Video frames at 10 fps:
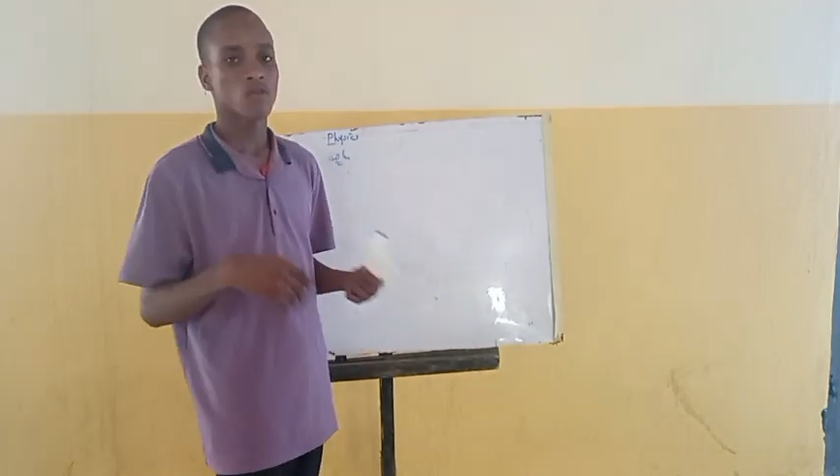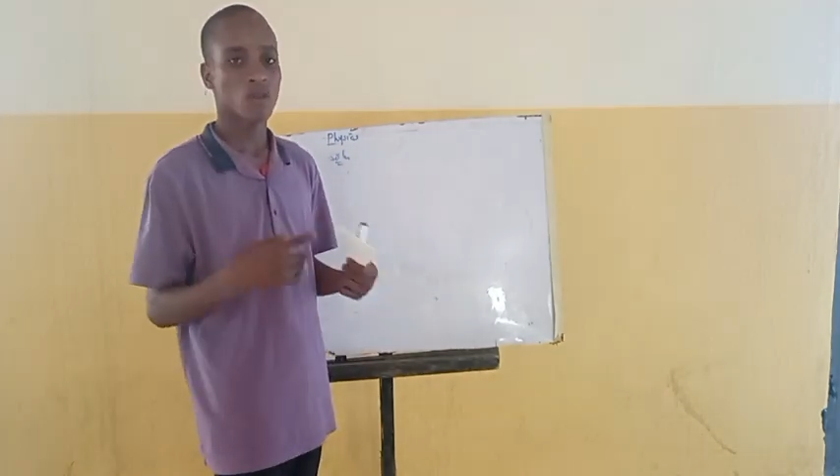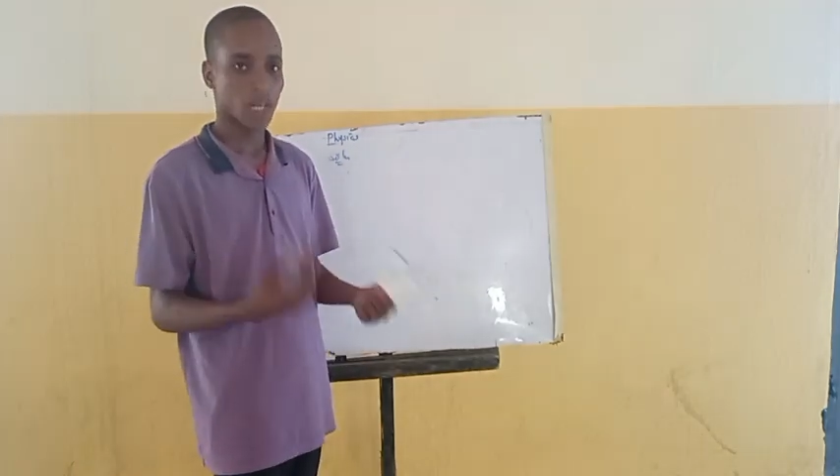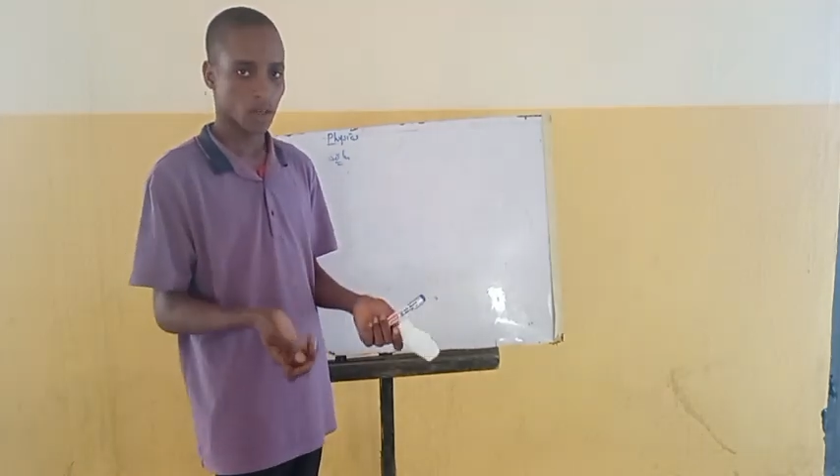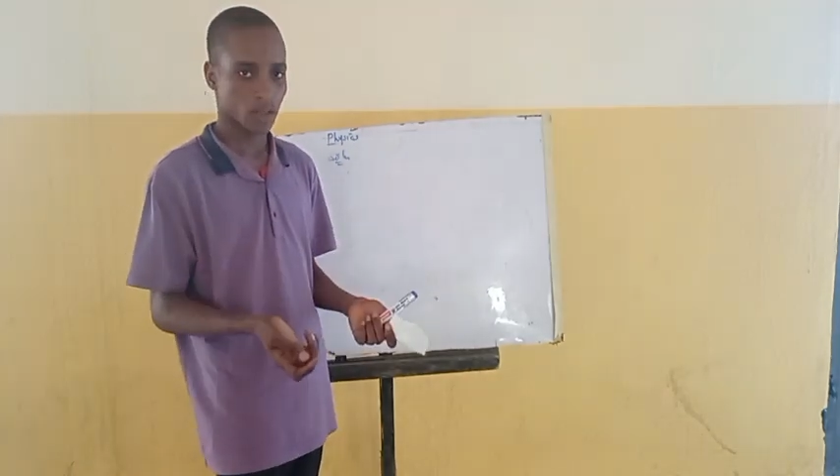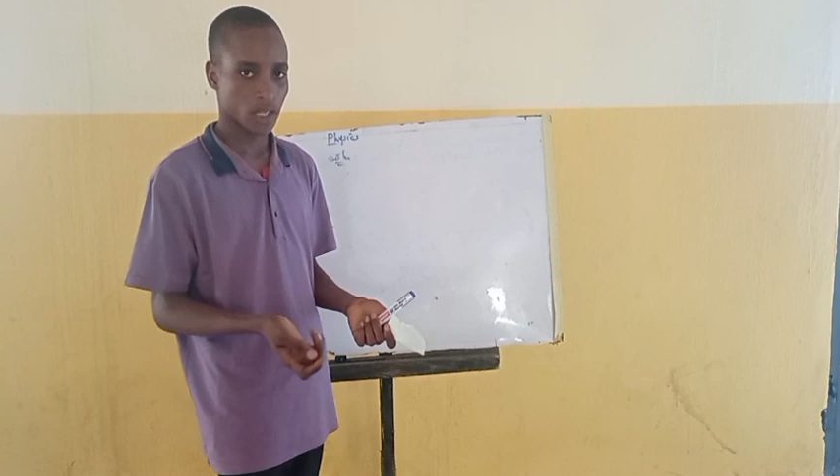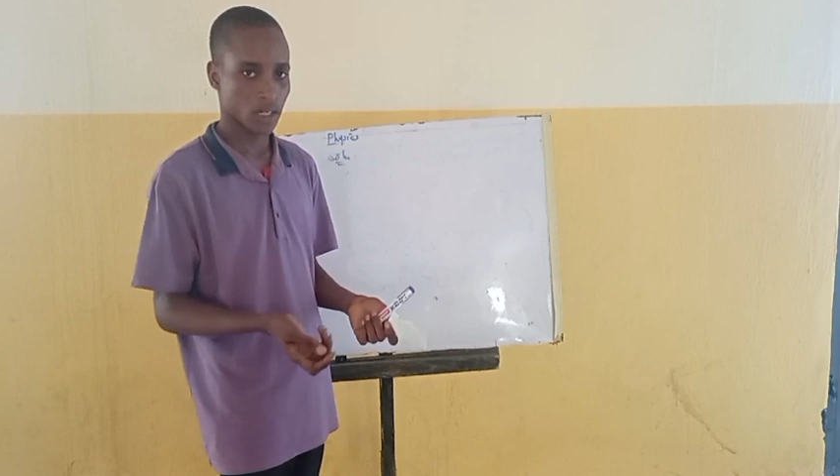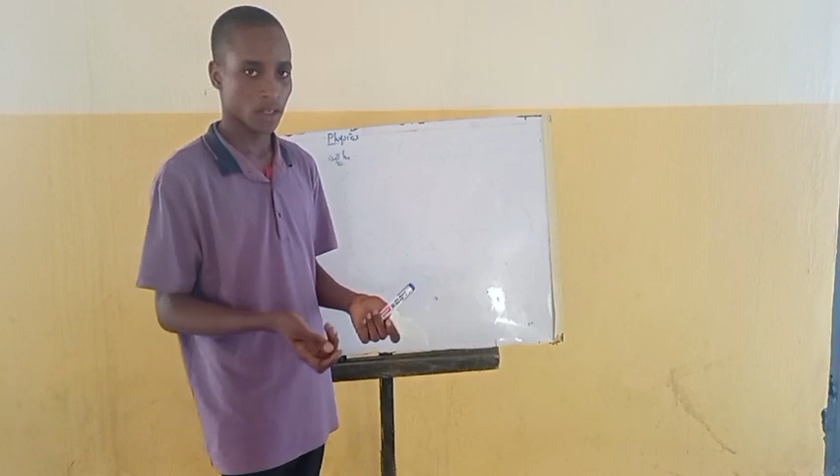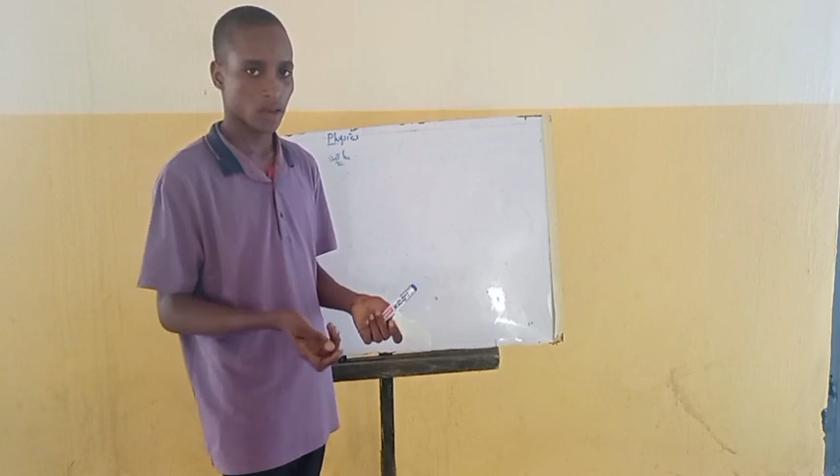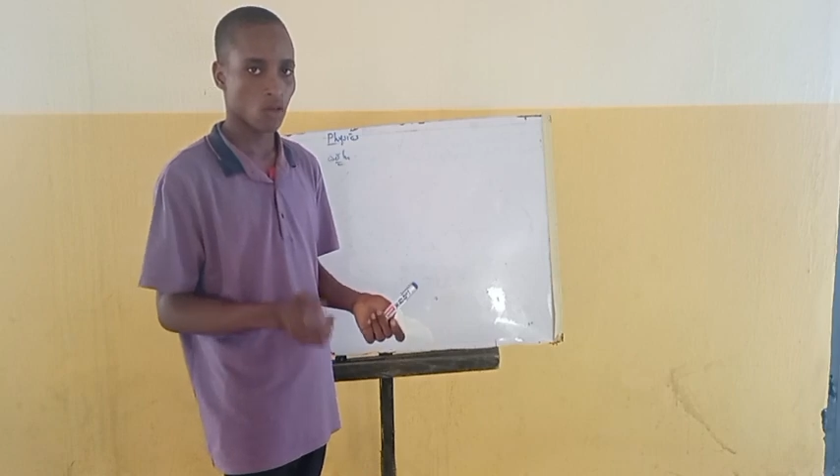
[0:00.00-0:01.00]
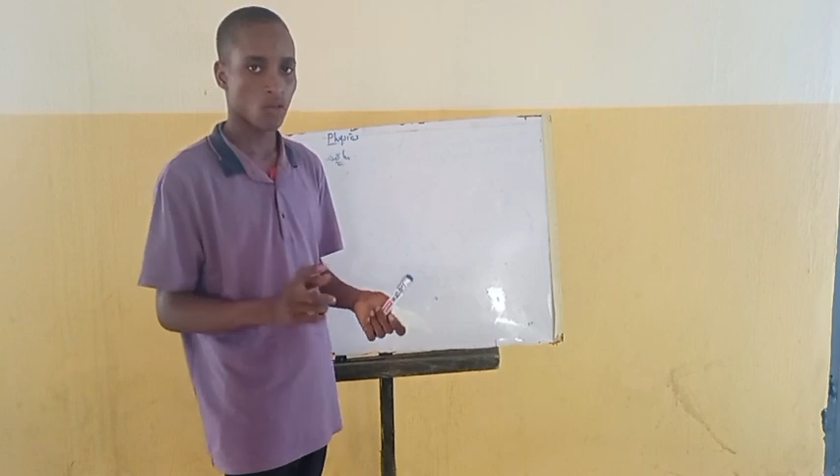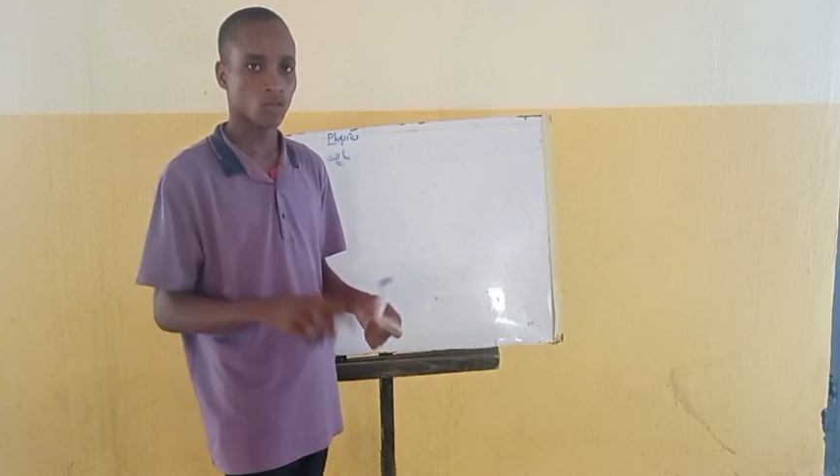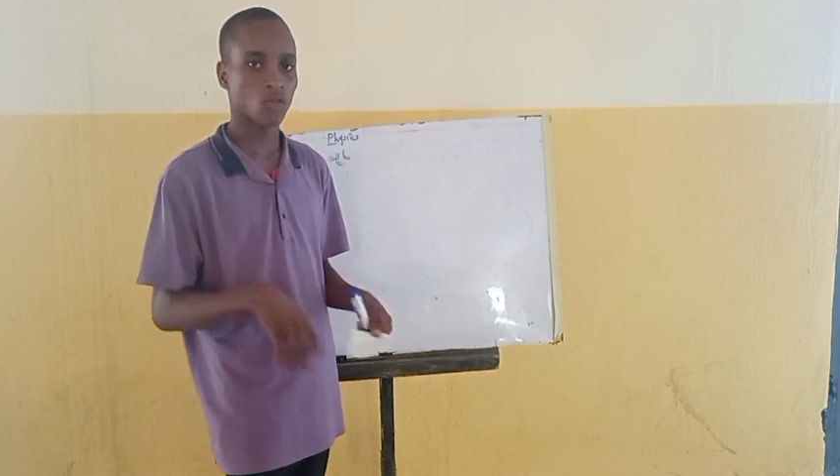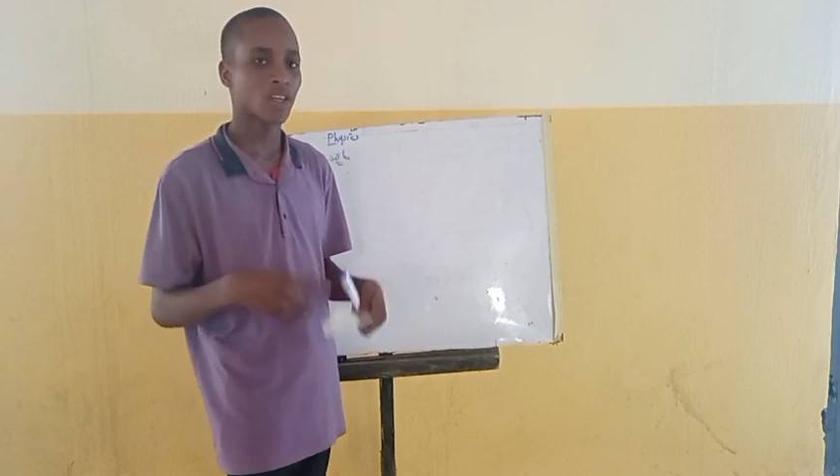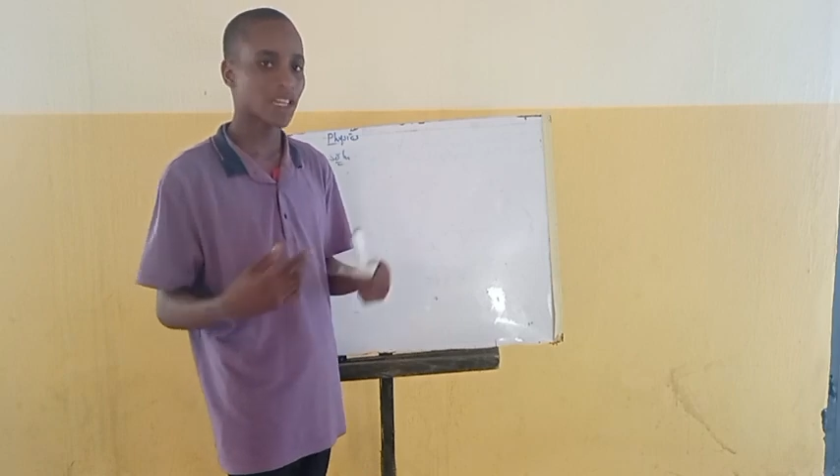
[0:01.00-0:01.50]
one another
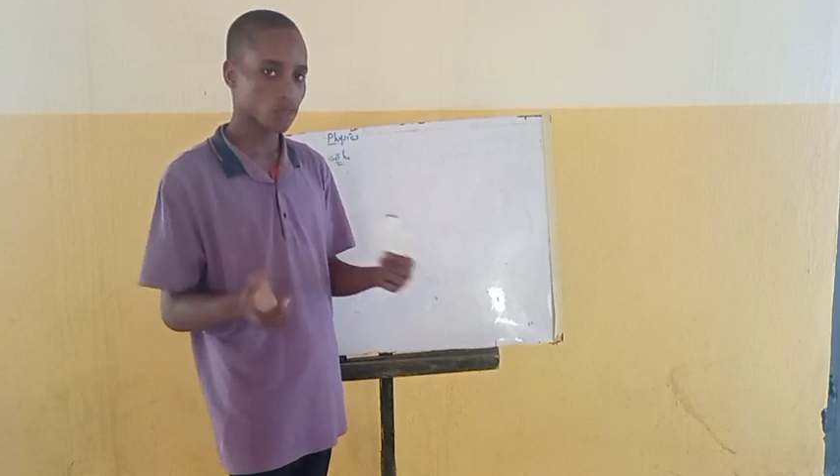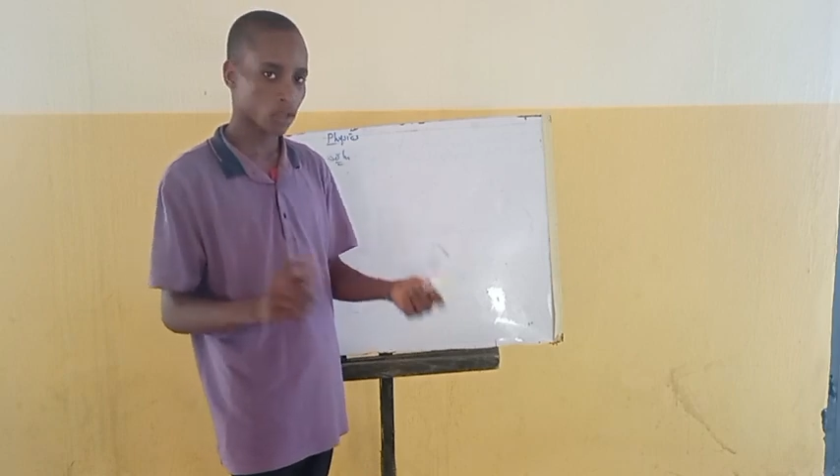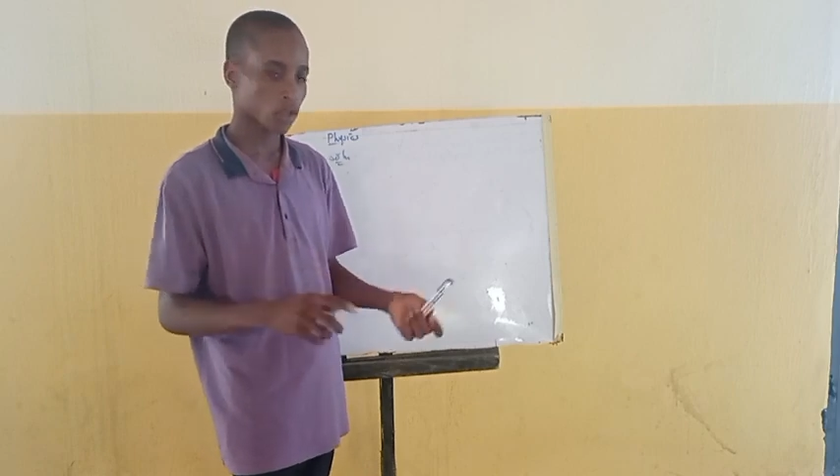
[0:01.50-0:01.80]
or to get one